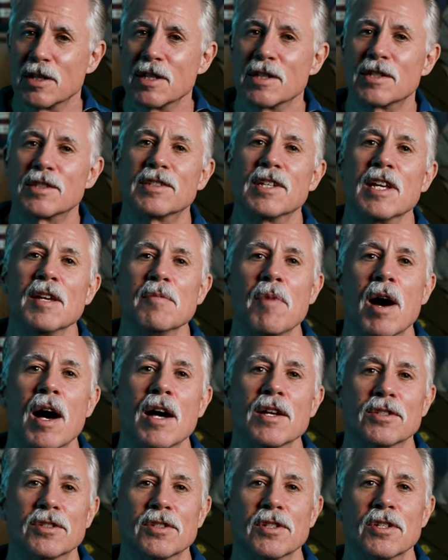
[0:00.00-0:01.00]
to sea
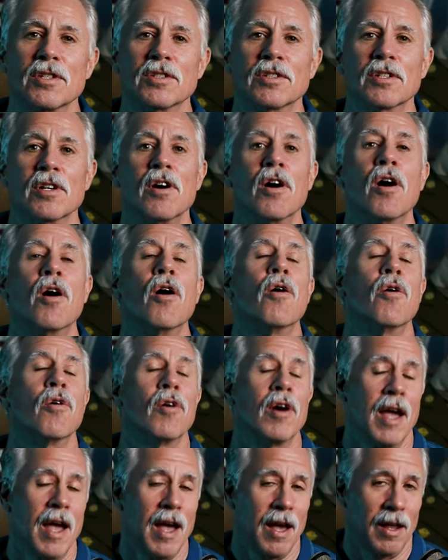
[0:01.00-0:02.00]
monsters
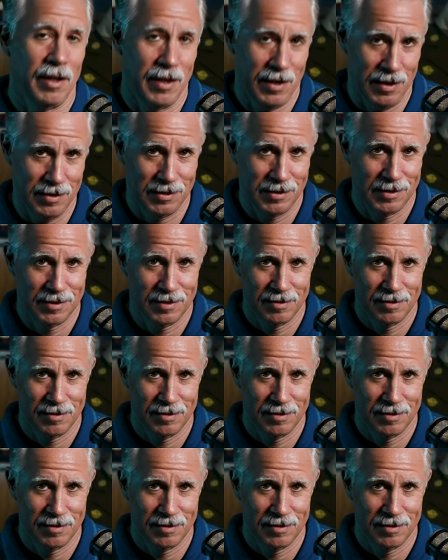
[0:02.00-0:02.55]
or aliens.